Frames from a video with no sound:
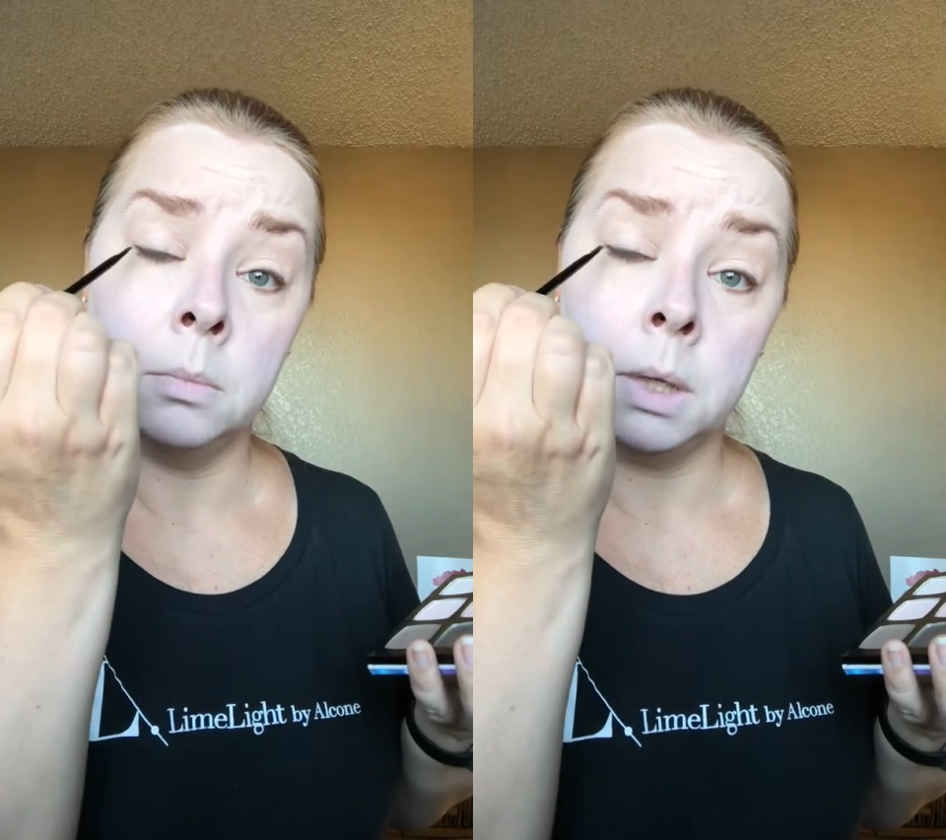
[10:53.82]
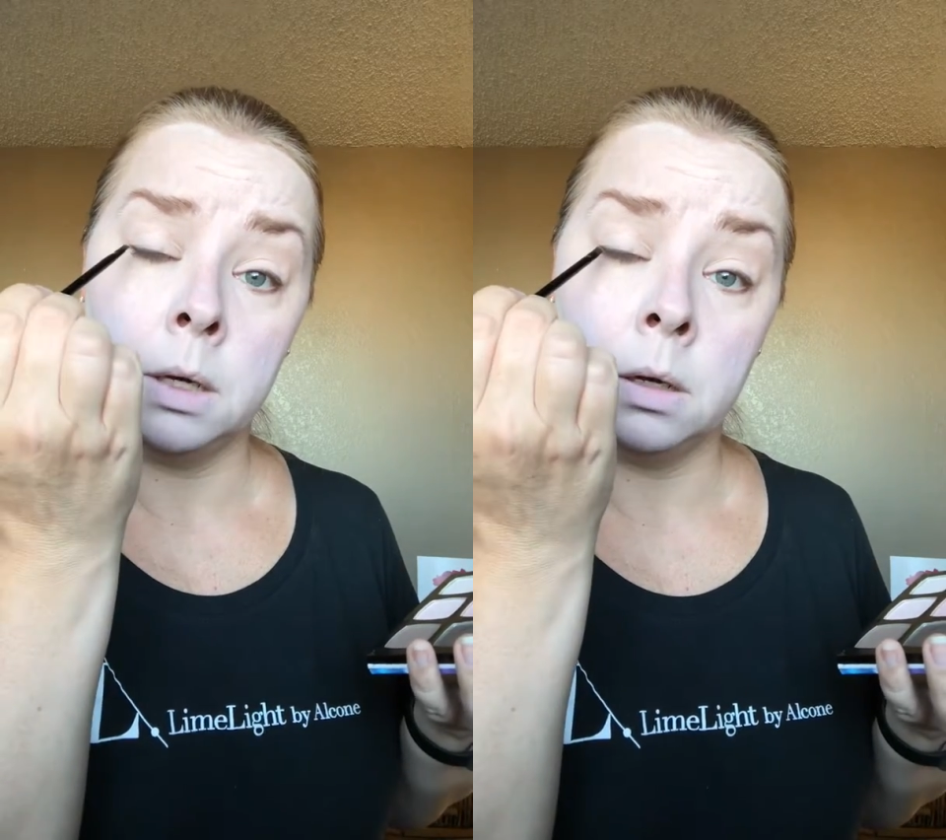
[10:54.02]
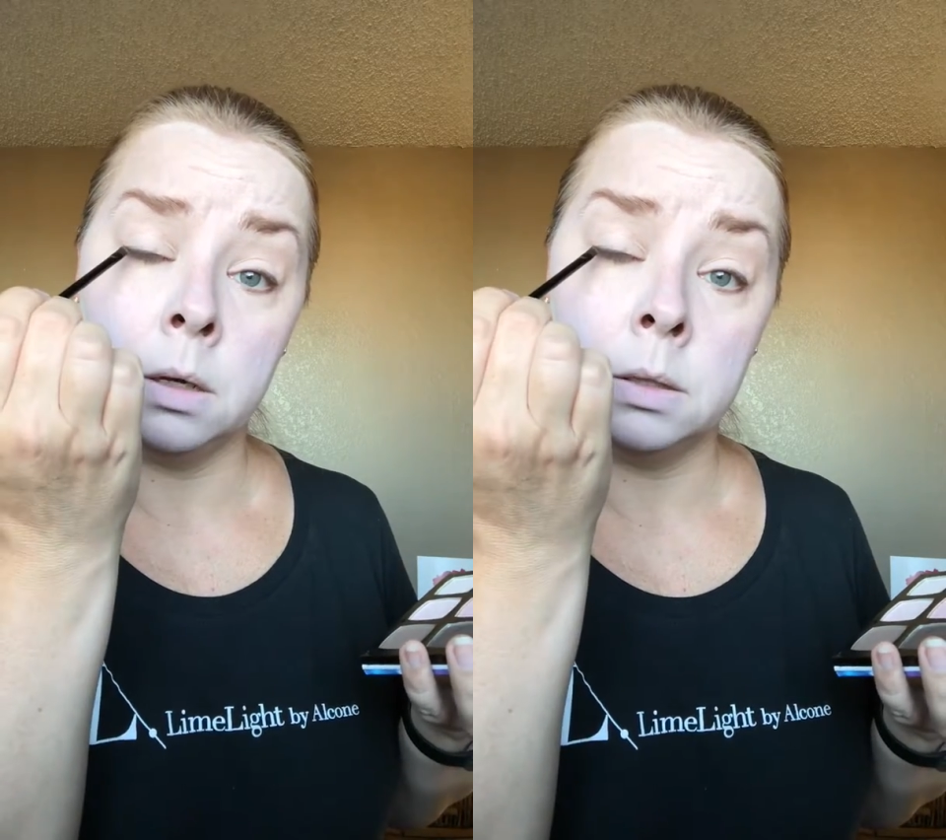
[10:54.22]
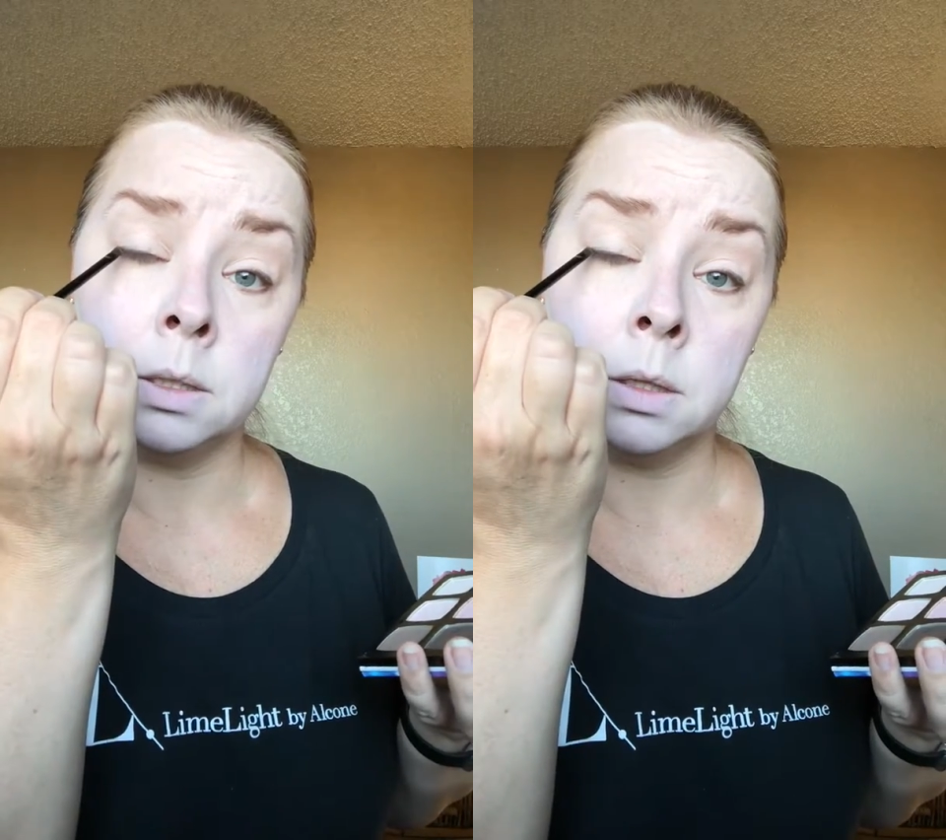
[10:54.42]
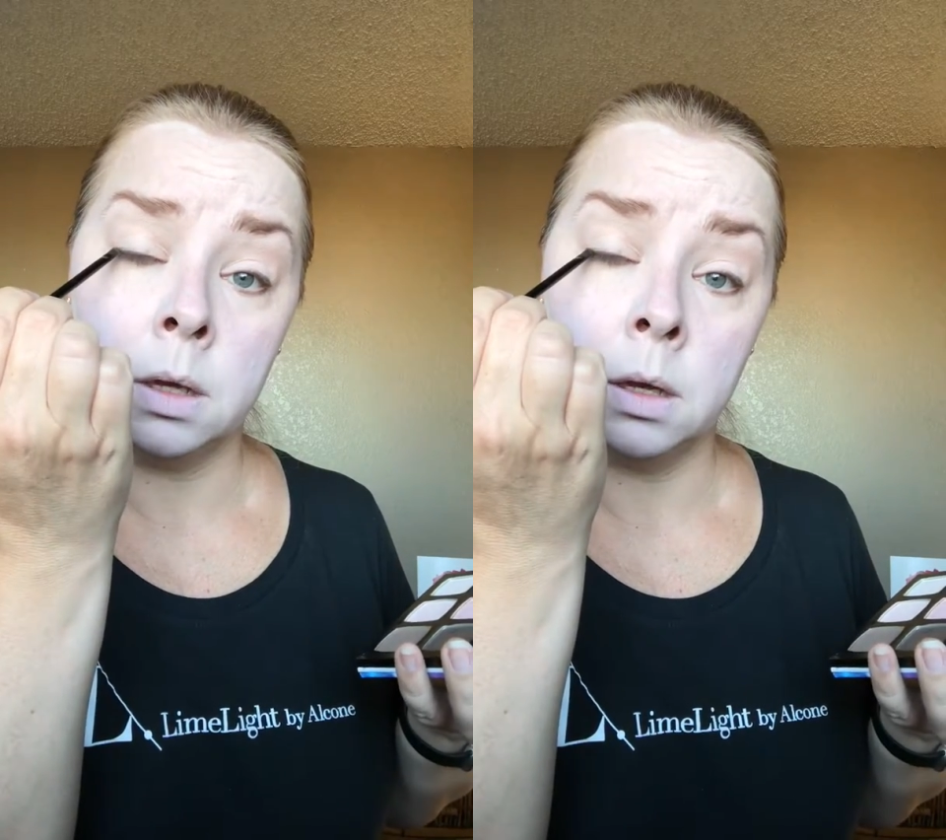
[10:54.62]

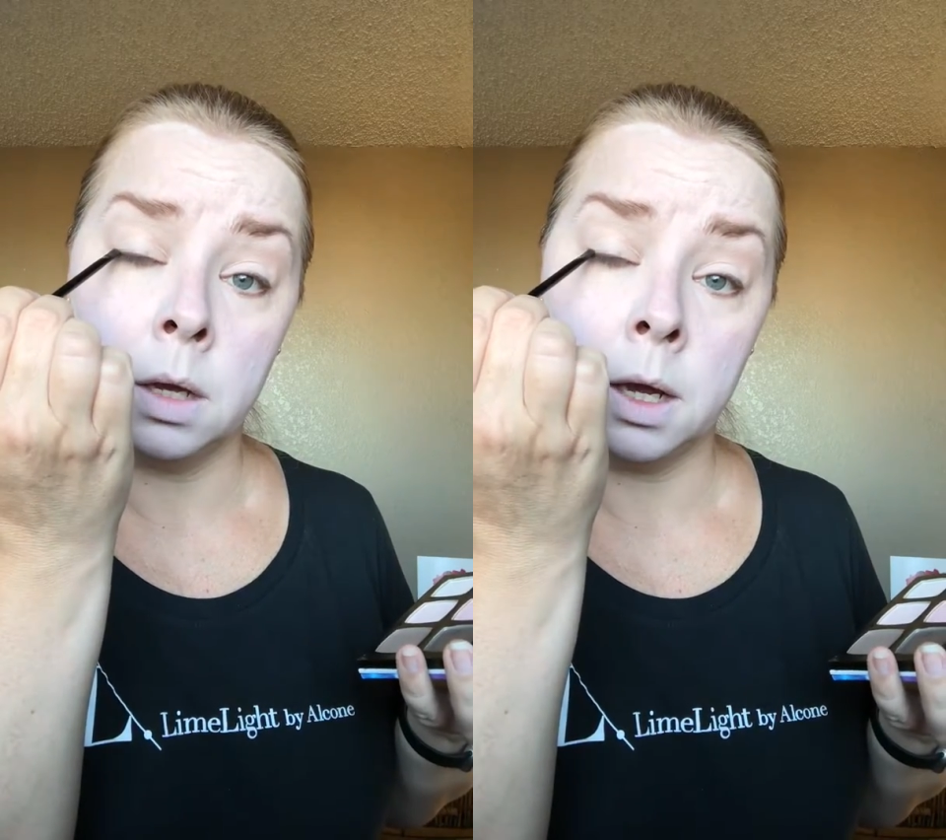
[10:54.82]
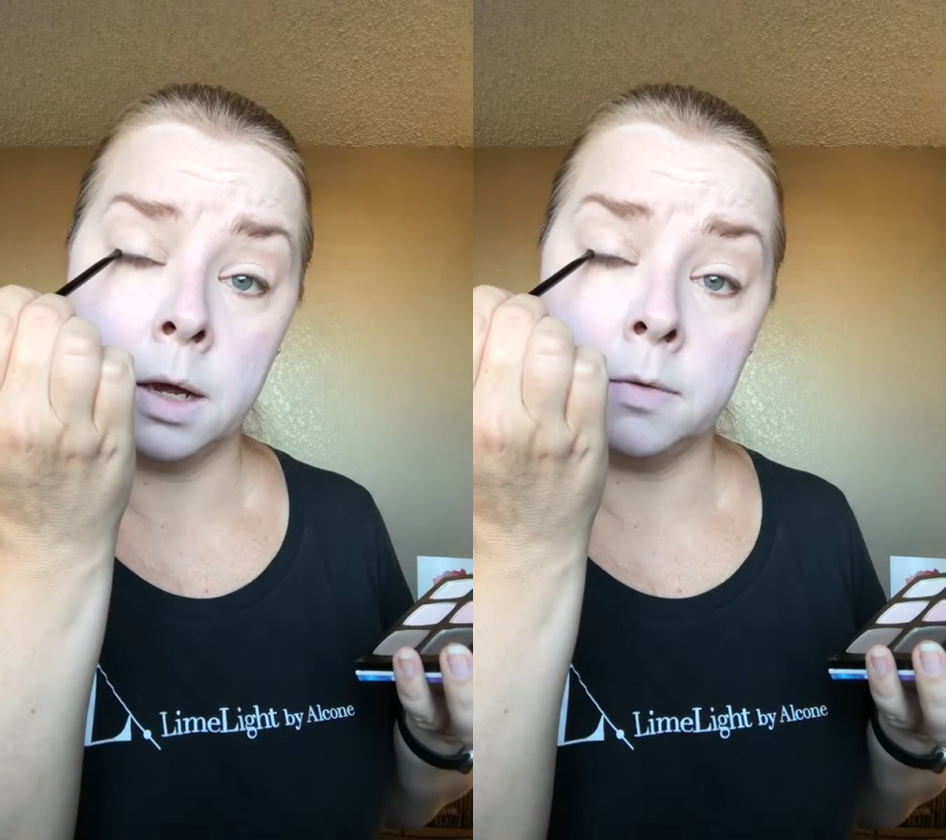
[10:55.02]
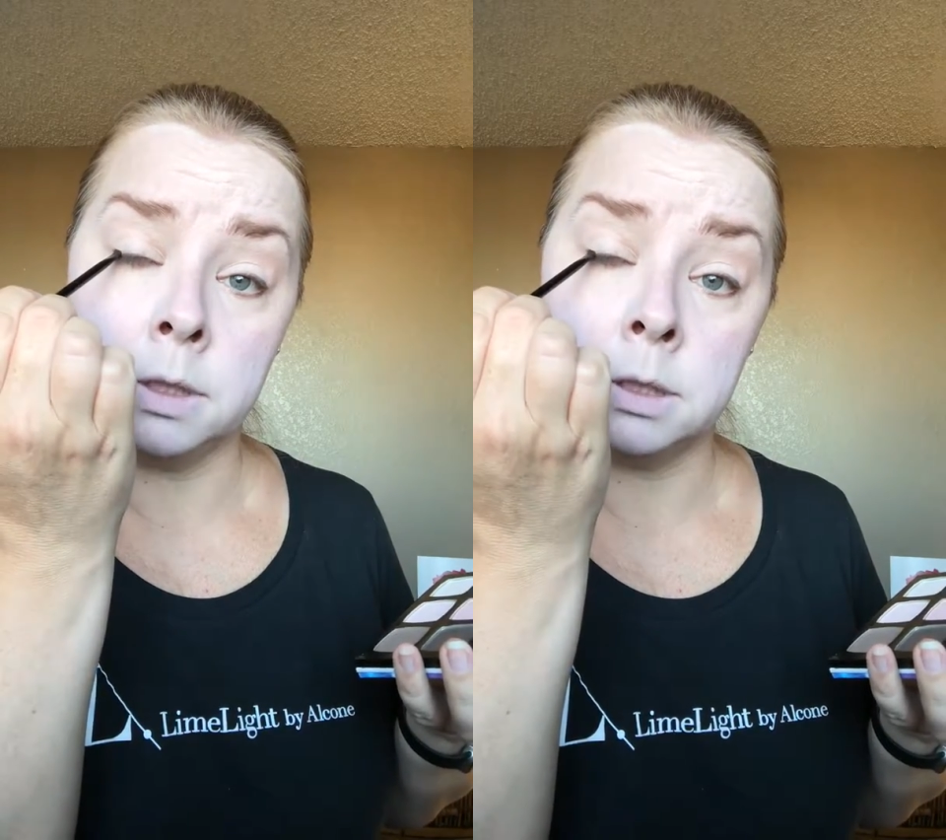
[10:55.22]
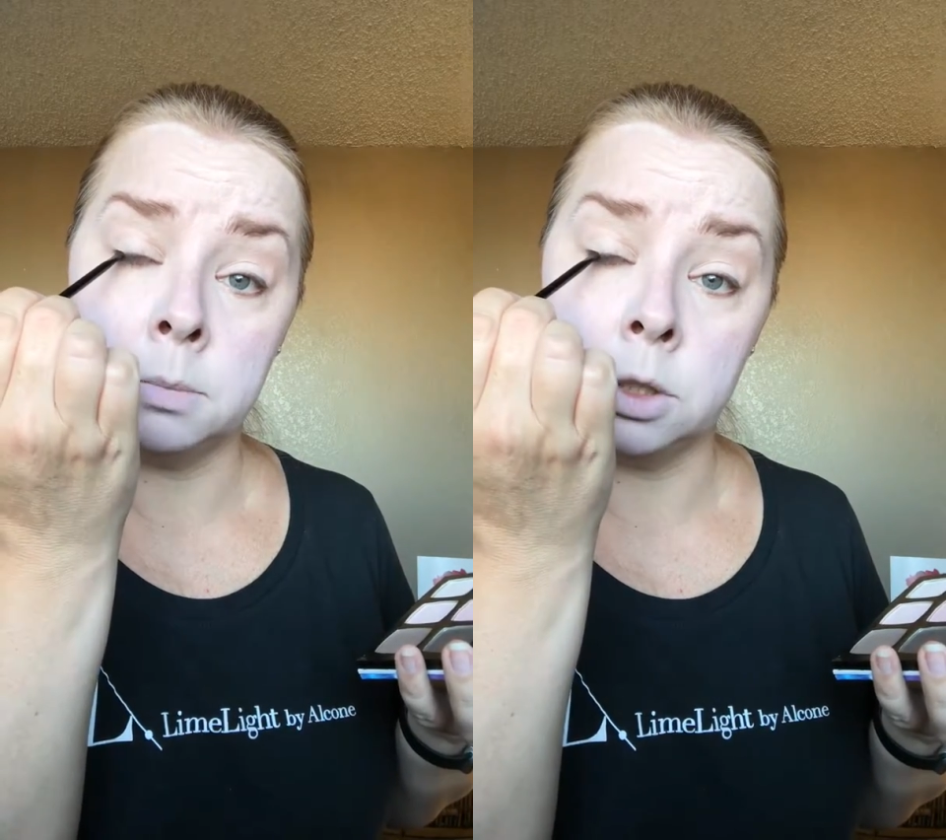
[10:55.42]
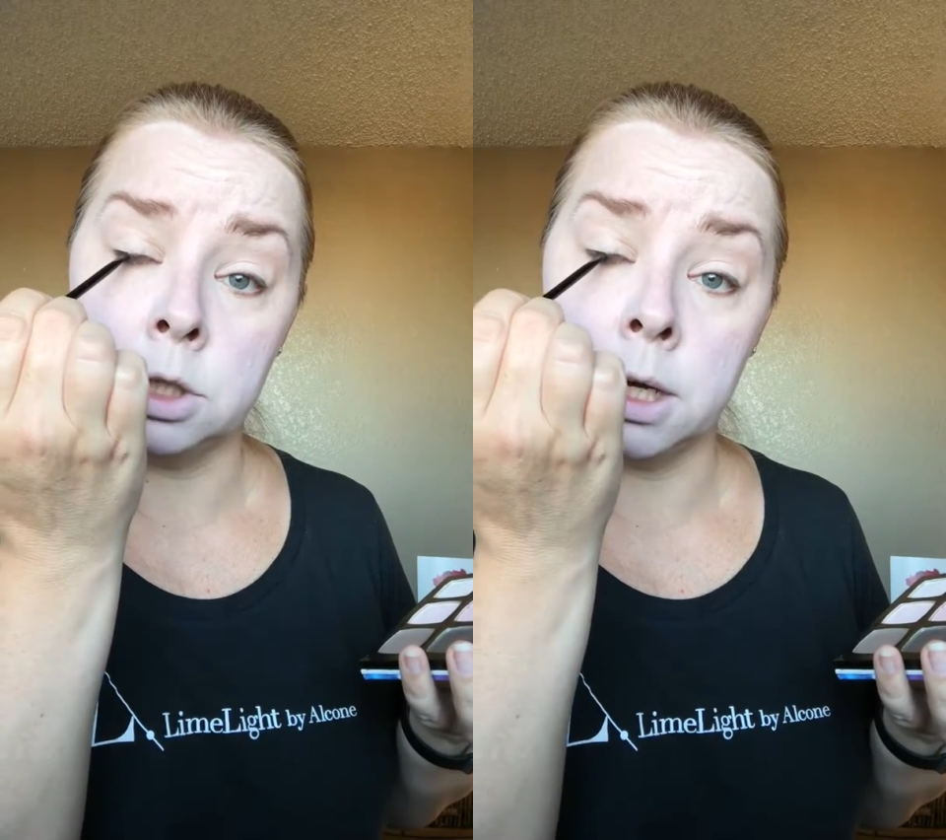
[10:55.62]
because I have a
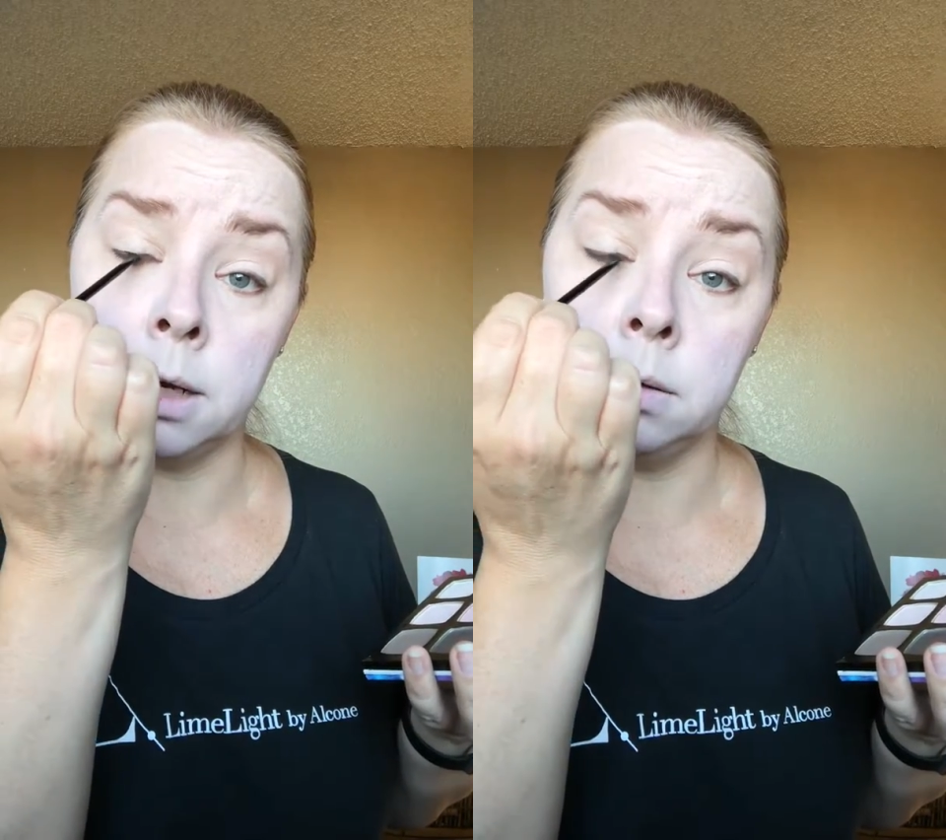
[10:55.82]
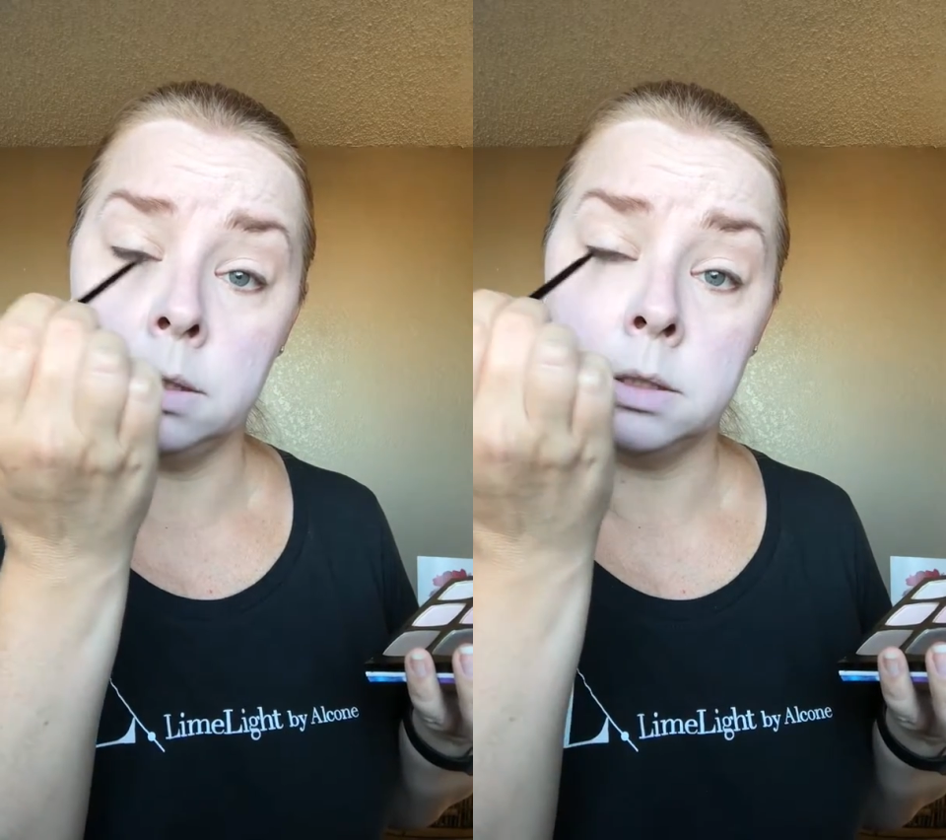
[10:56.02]
small child,